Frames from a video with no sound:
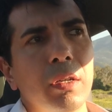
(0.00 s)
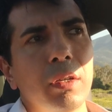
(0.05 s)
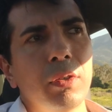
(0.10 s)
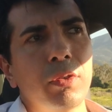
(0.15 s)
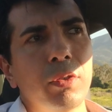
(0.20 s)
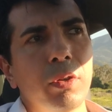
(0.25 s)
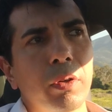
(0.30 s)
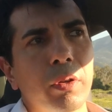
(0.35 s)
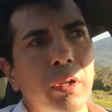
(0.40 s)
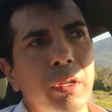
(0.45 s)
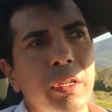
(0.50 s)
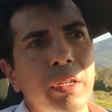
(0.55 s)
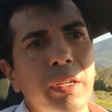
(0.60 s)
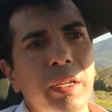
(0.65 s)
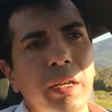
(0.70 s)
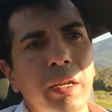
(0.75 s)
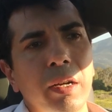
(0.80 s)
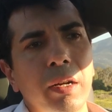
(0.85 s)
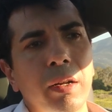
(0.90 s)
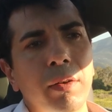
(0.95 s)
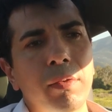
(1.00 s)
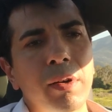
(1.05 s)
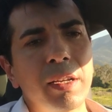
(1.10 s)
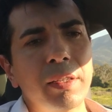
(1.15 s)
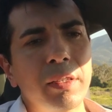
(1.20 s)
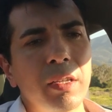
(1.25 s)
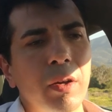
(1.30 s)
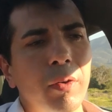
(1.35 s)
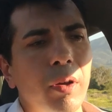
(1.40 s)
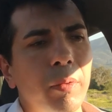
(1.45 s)
So clean air,
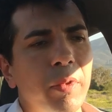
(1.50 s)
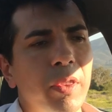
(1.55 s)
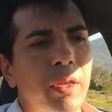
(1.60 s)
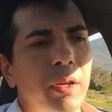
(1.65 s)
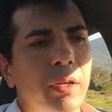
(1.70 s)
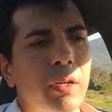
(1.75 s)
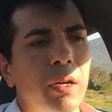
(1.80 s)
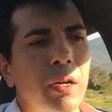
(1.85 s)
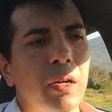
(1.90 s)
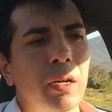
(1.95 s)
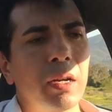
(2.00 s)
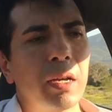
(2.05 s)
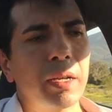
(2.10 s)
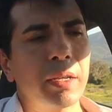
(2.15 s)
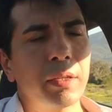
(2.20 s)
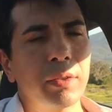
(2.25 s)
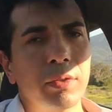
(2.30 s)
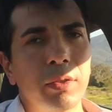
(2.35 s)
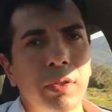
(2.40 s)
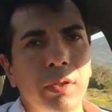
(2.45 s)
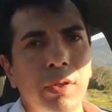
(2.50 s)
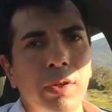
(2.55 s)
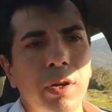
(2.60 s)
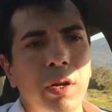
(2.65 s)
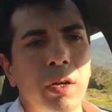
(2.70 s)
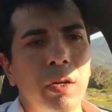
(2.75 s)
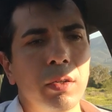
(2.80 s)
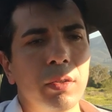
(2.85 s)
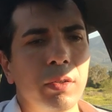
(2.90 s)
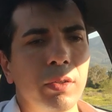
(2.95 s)
right now I'm in the car, I can turn it
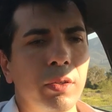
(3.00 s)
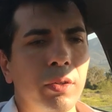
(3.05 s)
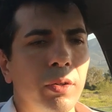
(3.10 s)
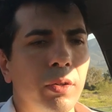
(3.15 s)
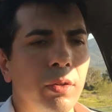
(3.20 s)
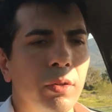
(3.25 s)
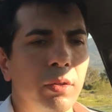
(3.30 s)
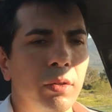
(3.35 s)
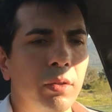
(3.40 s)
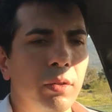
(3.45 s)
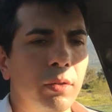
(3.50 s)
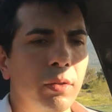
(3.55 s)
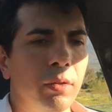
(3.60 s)
on, you know.